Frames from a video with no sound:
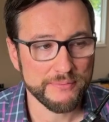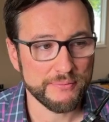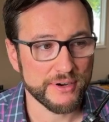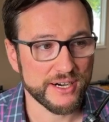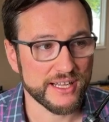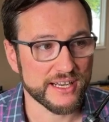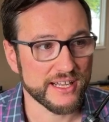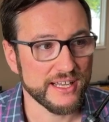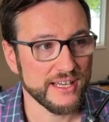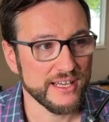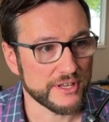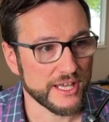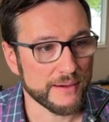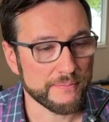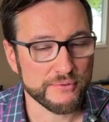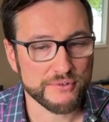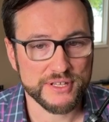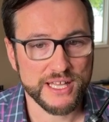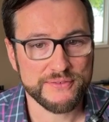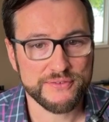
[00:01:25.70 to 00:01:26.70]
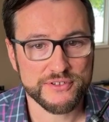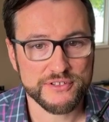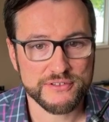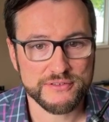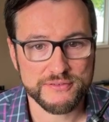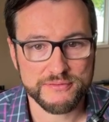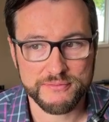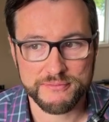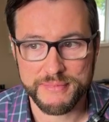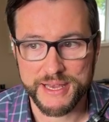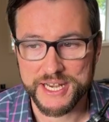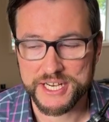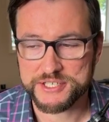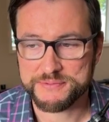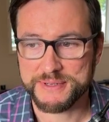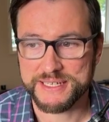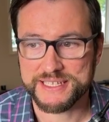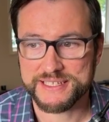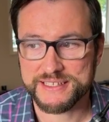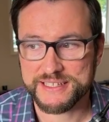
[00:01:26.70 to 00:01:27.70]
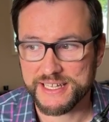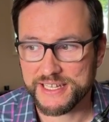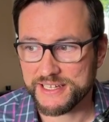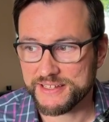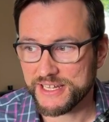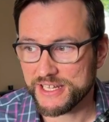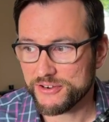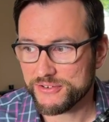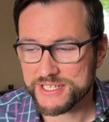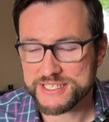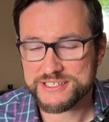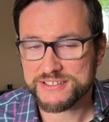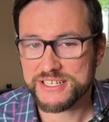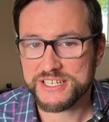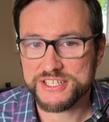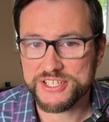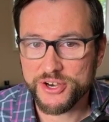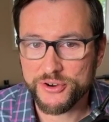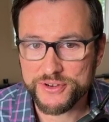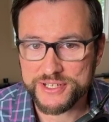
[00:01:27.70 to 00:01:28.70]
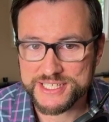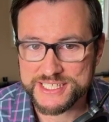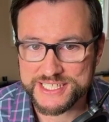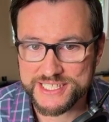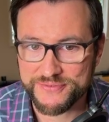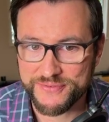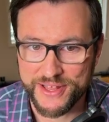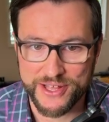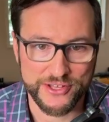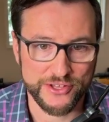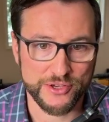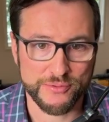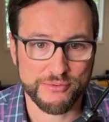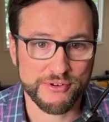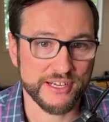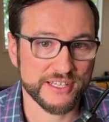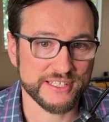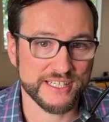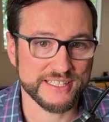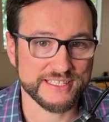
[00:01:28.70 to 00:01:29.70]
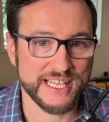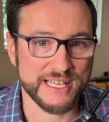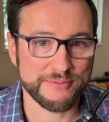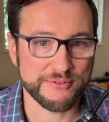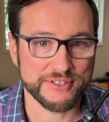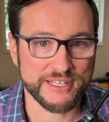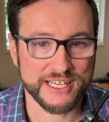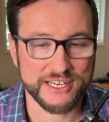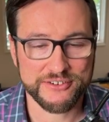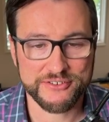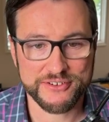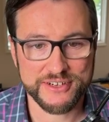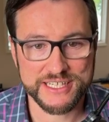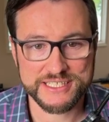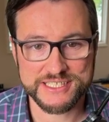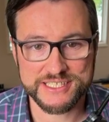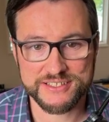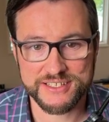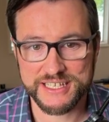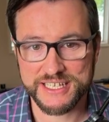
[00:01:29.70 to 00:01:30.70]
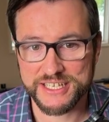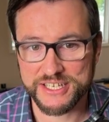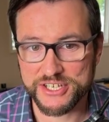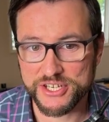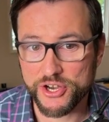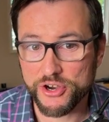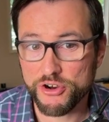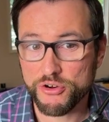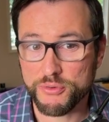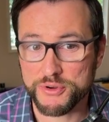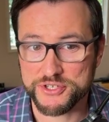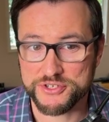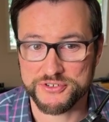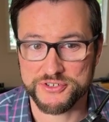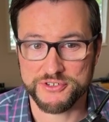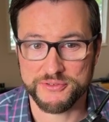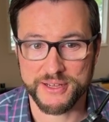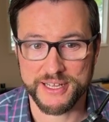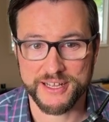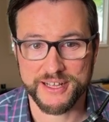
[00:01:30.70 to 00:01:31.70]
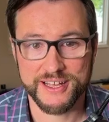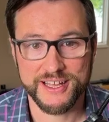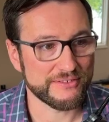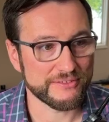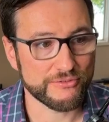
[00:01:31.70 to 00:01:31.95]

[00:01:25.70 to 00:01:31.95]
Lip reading: but the upper level management, they don't necessarily notice the value you're bringing to the table. They don't necessarily know what you're doing.